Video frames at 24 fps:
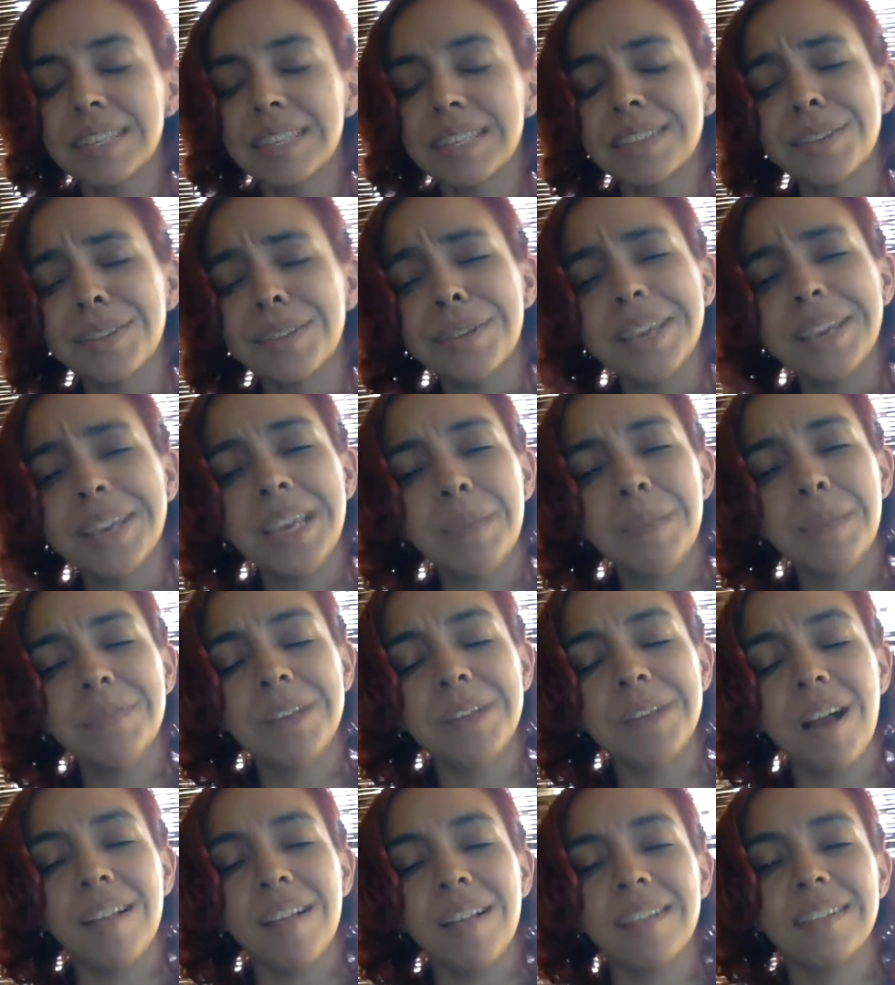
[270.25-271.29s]
So they keep
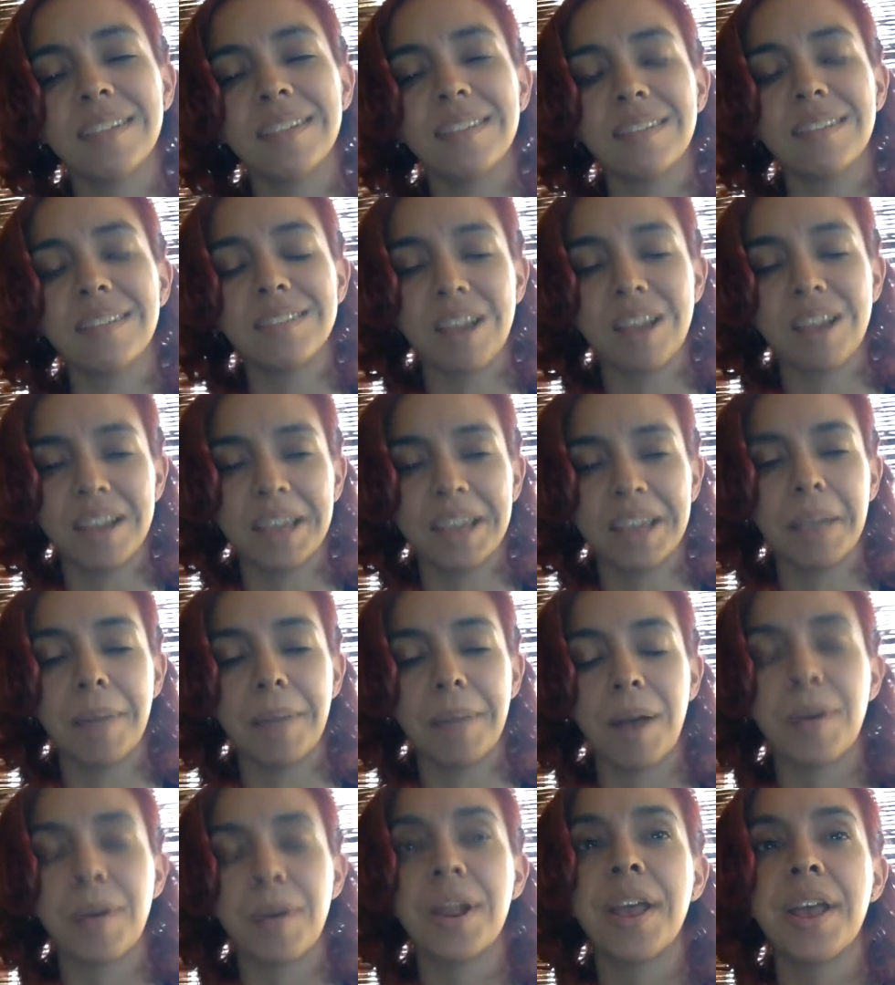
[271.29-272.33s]
talking
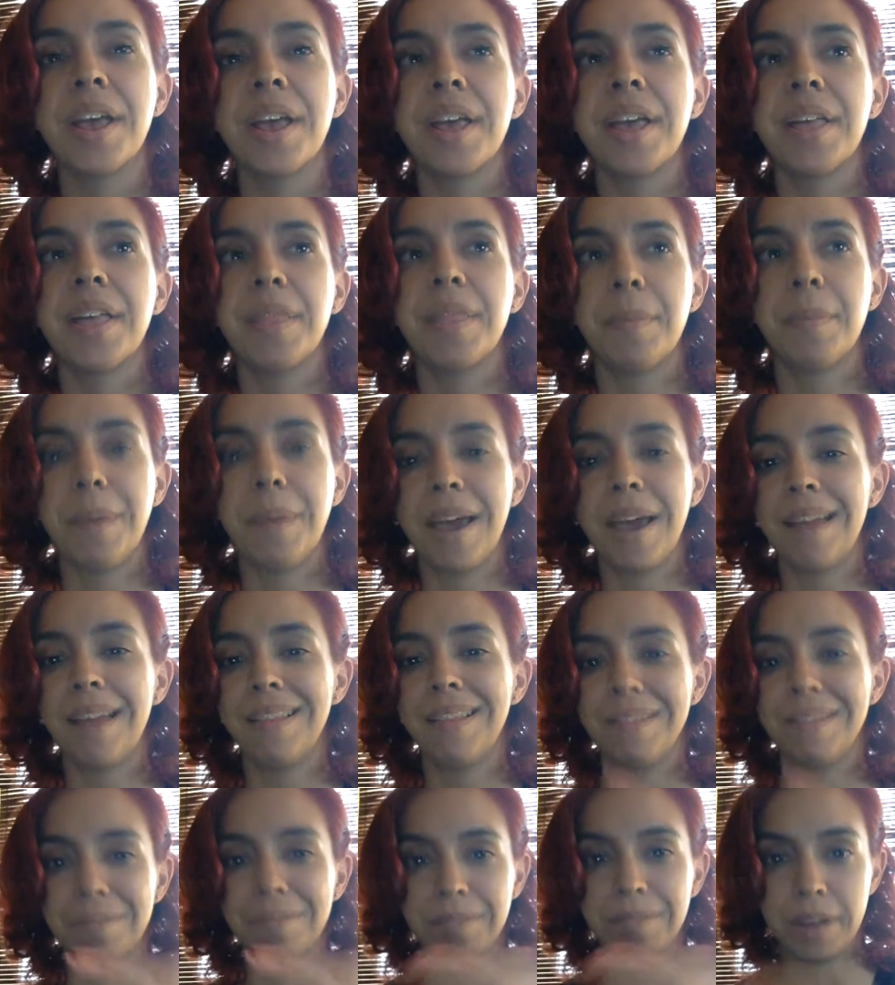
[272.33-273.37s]
about the
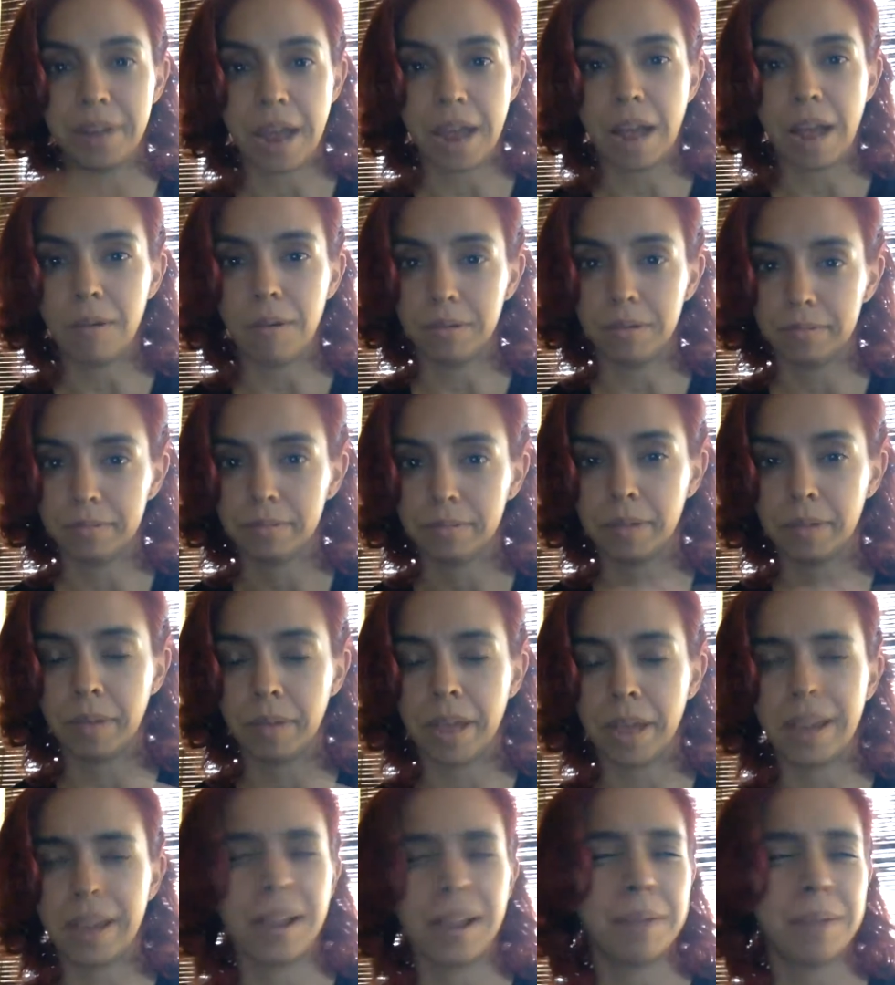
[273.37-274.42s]
Battle of Finau.
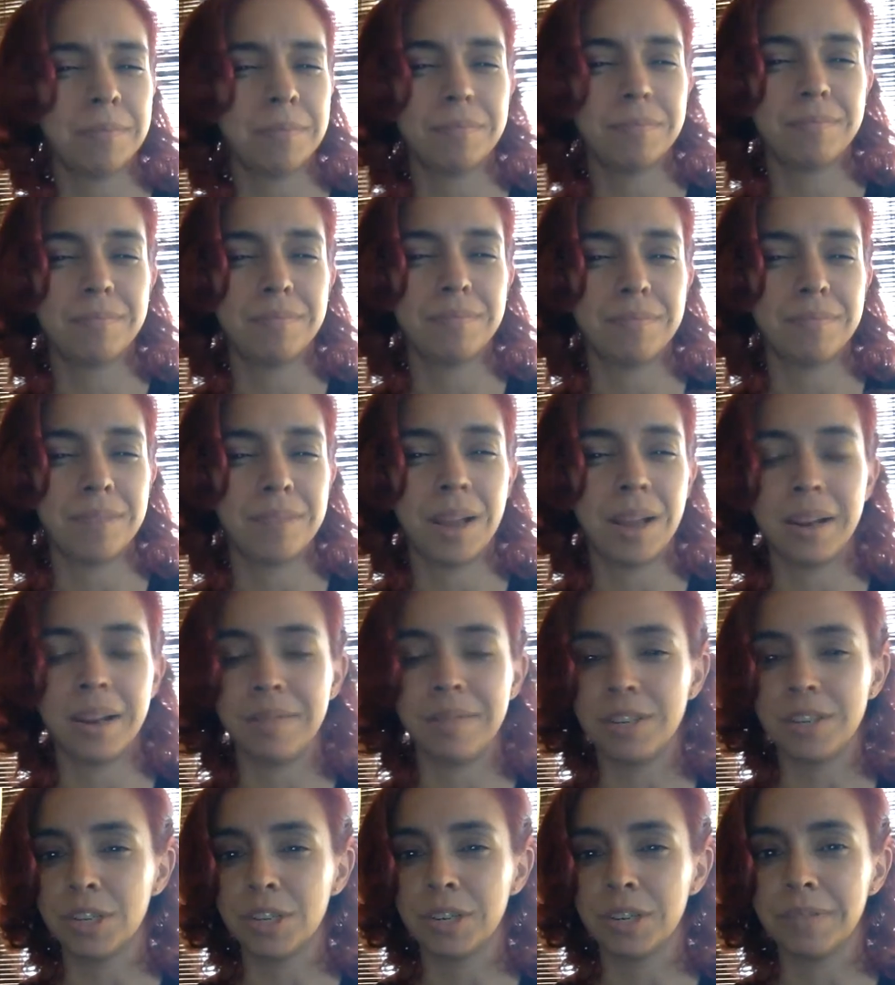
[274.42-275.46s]
Okay, I'm not
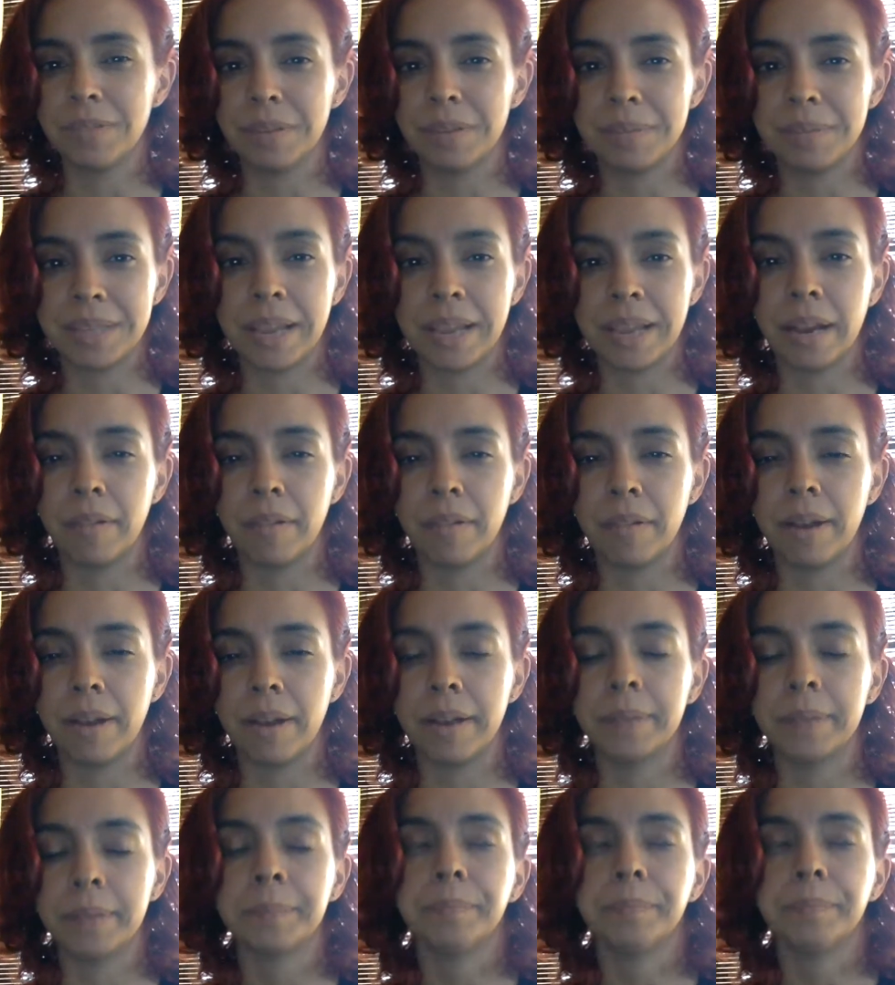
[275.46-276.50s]
even sure if I'm saying it
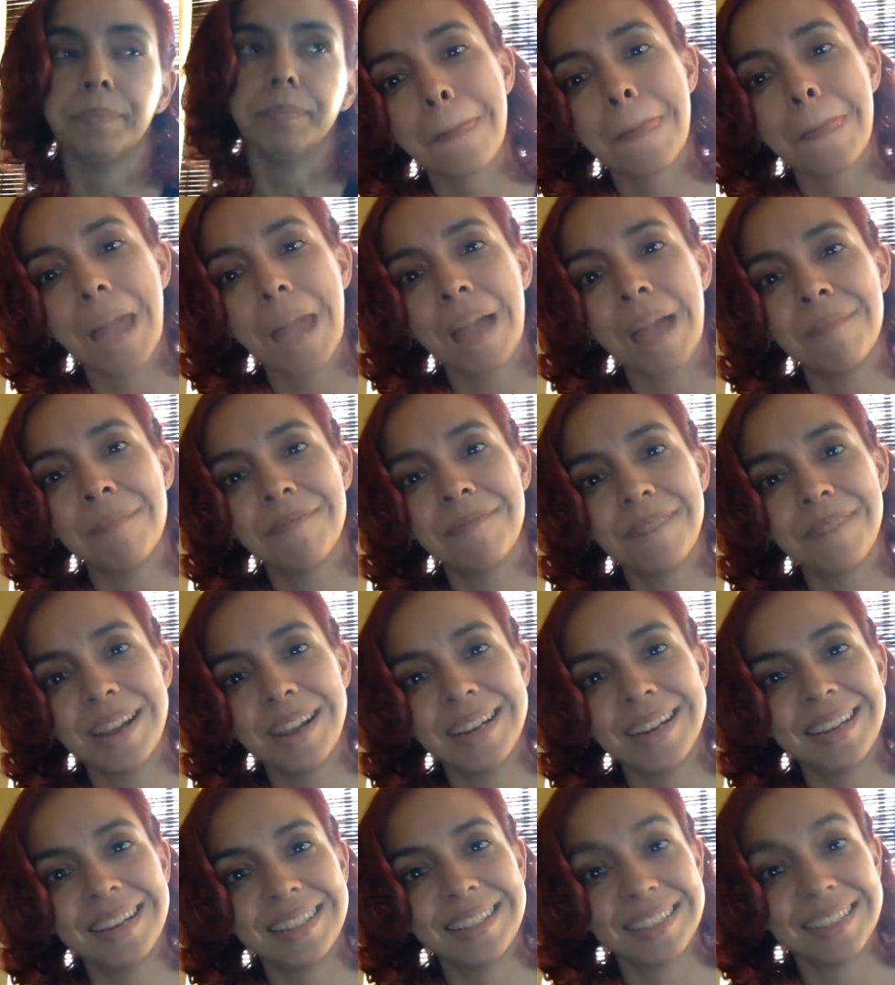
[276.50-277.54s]
right. I'm
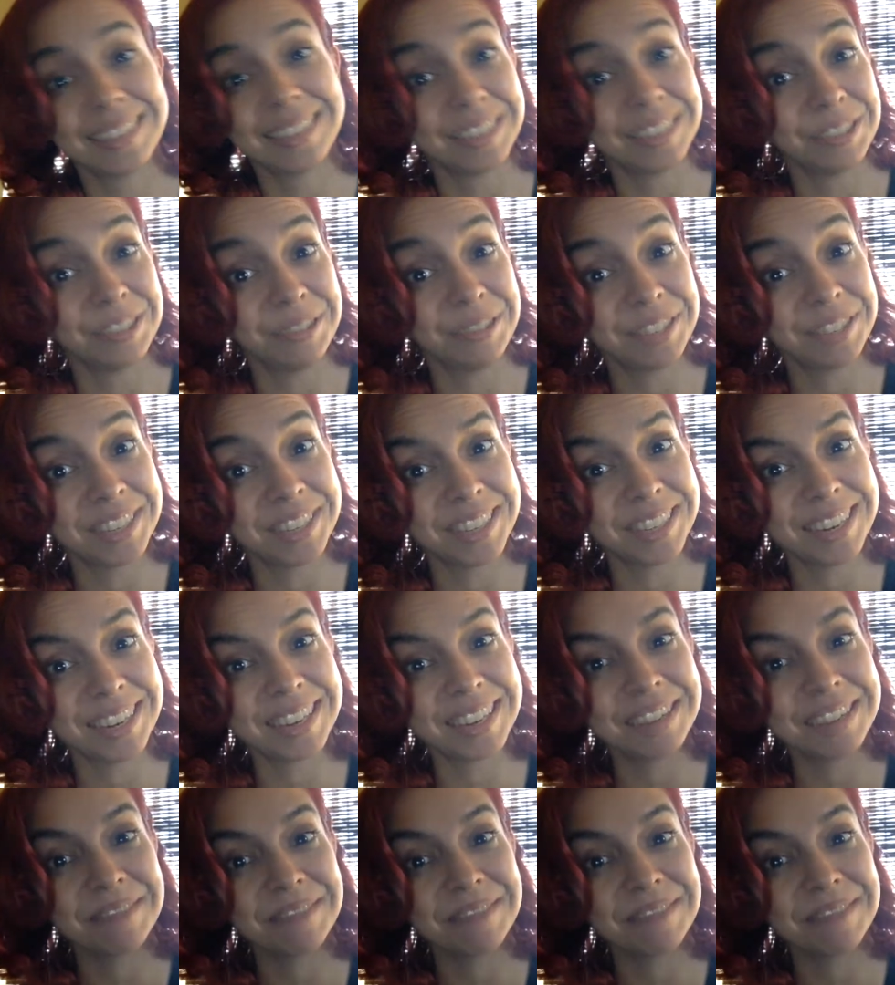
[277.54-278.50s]
finding this interesting